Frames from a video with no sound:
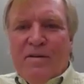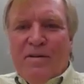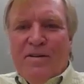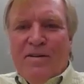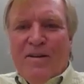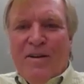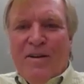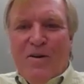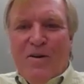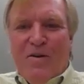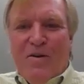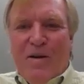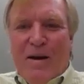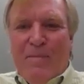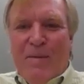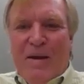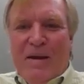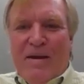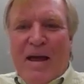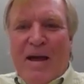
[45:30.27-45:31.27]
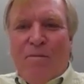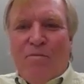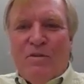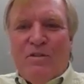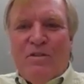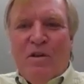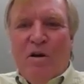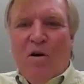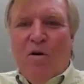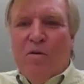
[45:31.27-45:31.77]
You know, that
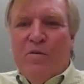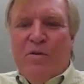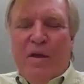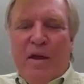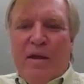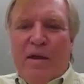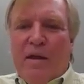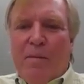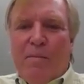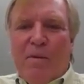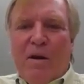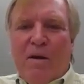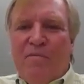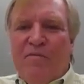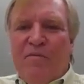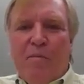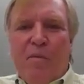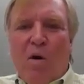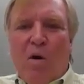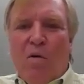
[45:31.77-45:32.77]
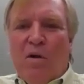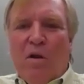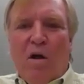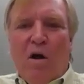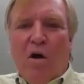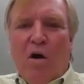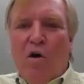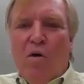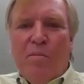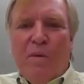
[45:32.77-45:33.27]
was the whole thing coming up from
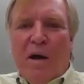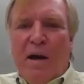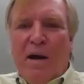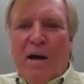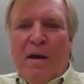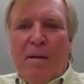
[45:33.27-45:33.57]
Oklahoma.